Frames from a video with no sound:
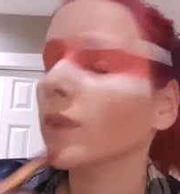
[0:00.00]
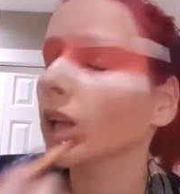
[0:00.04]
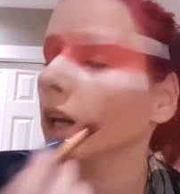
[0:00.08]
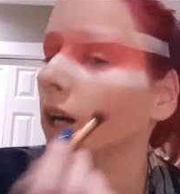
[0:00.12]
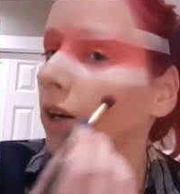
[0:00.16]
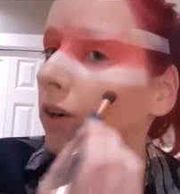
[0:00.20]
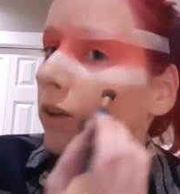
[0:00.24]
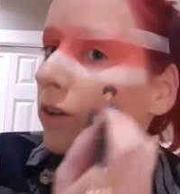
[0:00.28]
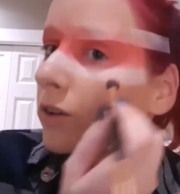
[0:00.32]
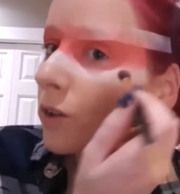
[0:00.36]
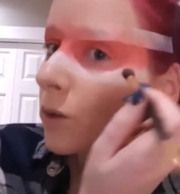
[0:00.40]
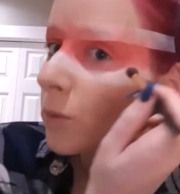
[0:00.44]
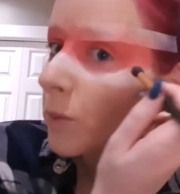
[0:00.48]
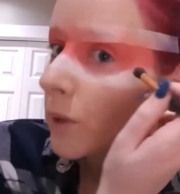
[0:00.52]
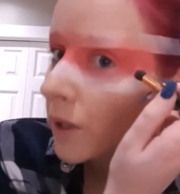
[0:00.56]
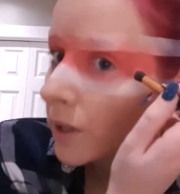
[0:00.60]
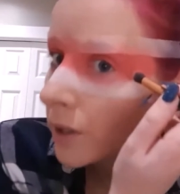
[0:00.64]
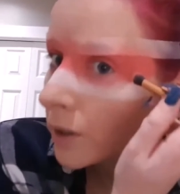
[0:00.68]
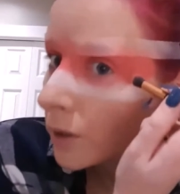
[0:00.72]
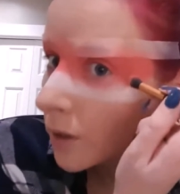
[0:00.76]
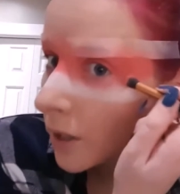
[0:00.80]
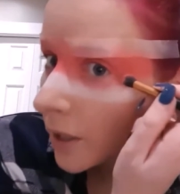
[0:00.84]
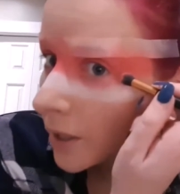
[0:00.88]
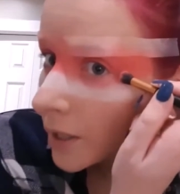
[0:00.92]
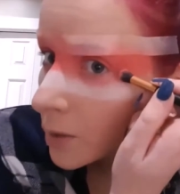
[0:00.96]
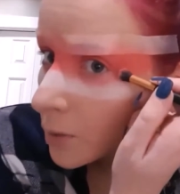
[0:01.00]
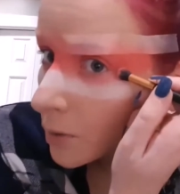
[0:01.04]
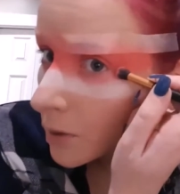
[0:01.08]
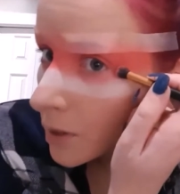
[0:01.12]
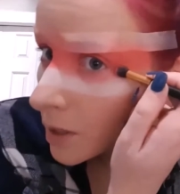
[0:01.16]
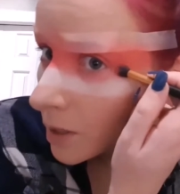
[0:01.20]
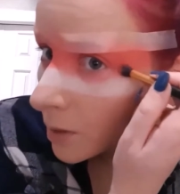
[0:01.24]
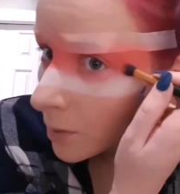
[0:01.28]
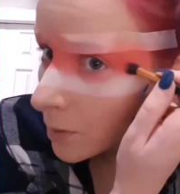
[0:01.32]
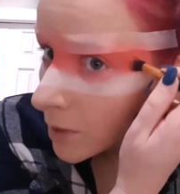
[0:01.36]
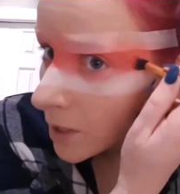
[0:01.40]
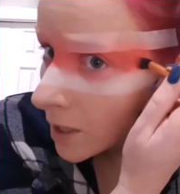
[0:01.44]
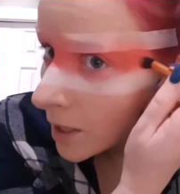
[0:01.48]
I don't know about you guys, but
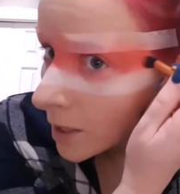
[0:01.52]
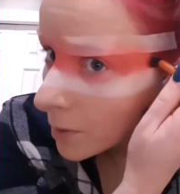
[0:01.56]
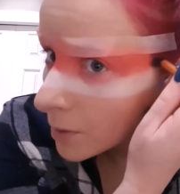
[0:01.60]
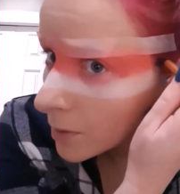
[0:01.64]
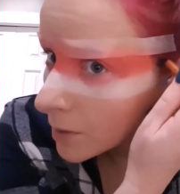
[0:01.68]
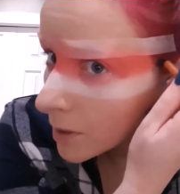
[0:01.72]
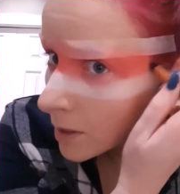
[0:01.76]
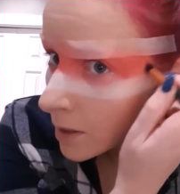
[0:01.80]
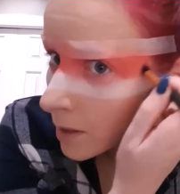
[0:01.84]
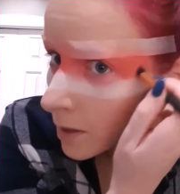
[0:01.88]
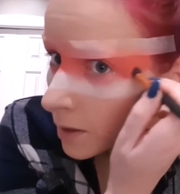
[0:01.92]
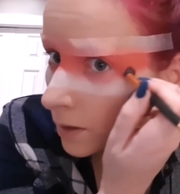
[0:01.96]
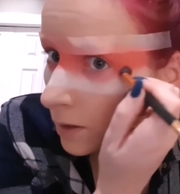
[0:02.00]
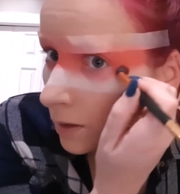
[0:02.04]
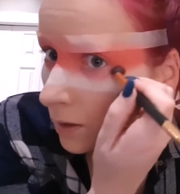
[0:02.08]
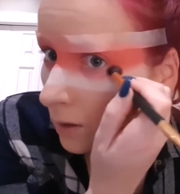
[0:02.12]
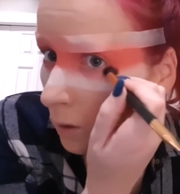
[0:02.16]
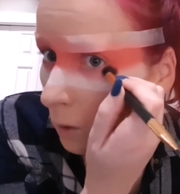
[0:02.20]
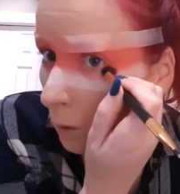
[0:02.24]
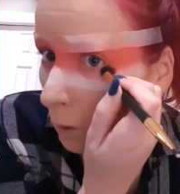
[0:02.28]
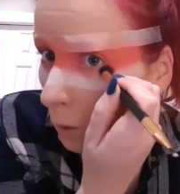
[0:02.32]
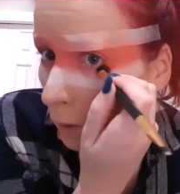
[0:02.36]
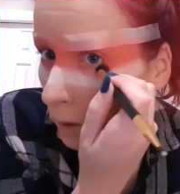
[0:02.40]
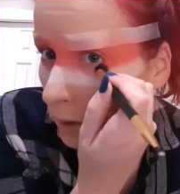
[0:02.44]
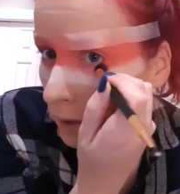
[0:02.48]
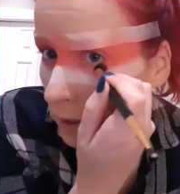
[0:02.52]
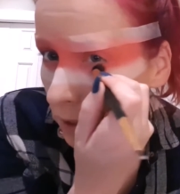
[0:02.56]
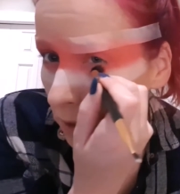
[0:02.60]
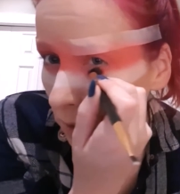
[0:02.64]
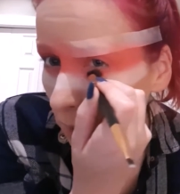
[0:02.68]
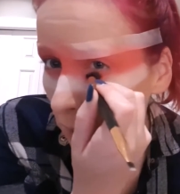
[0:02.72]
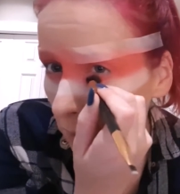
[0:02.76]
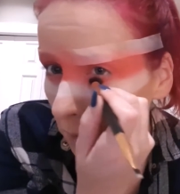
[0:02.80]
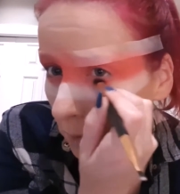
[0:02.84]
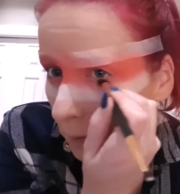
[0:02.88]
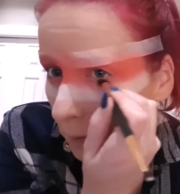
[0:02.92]
sometimes with